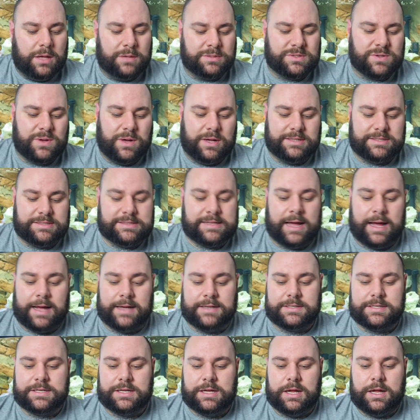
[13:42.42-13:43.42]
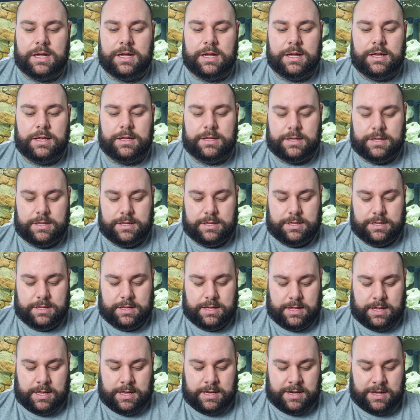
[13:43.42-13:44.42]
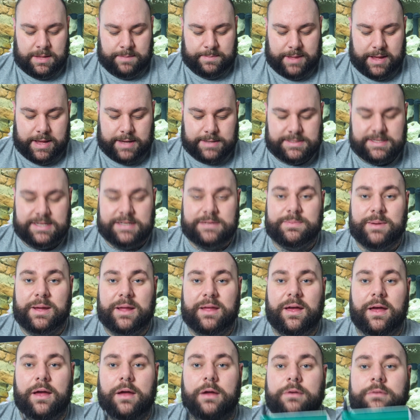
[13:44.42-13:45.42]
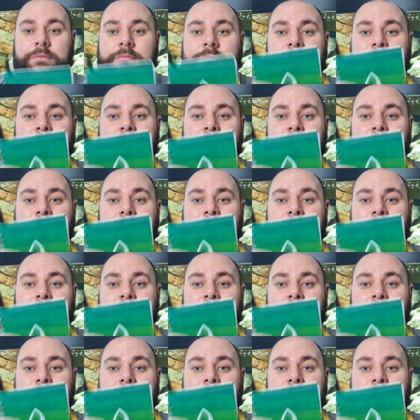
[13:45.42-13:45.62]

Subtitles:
I was quite sad, and I painted my